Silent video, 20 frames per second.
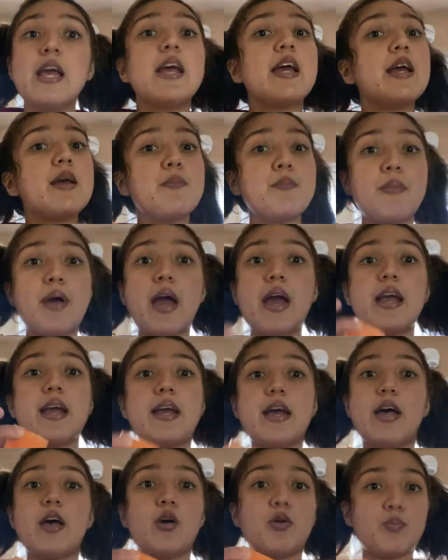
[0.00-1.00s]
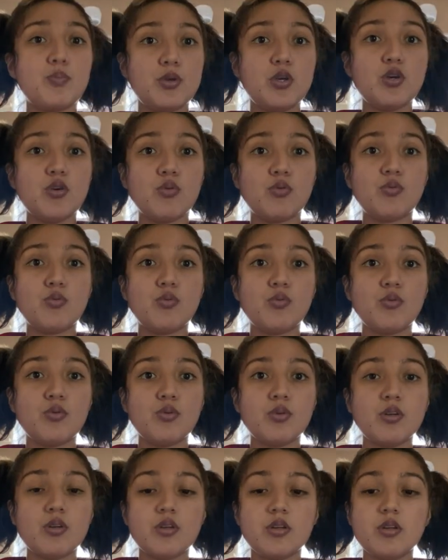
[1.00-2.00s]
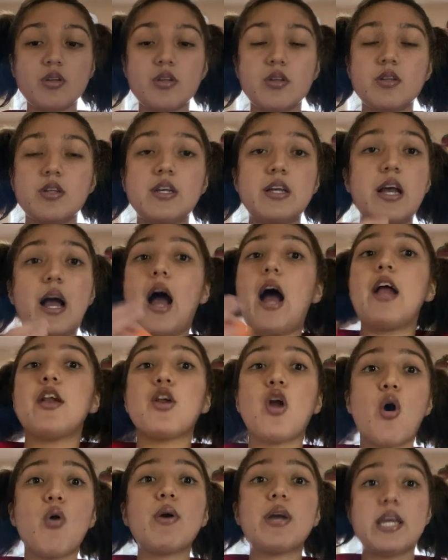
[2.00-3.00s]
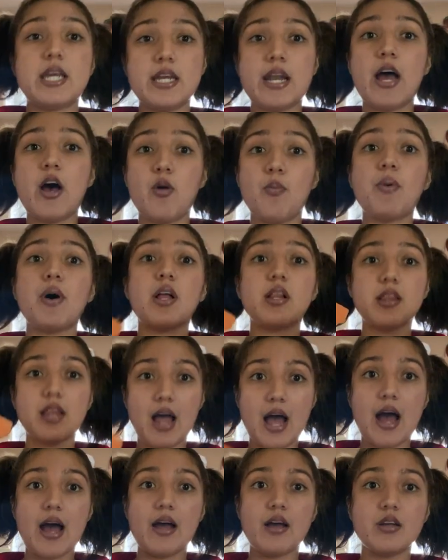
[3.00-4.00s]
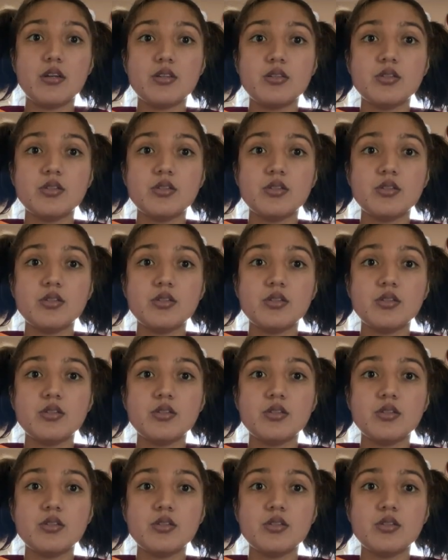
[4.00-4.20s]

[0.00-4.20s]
It may help you. I know it can help a lot.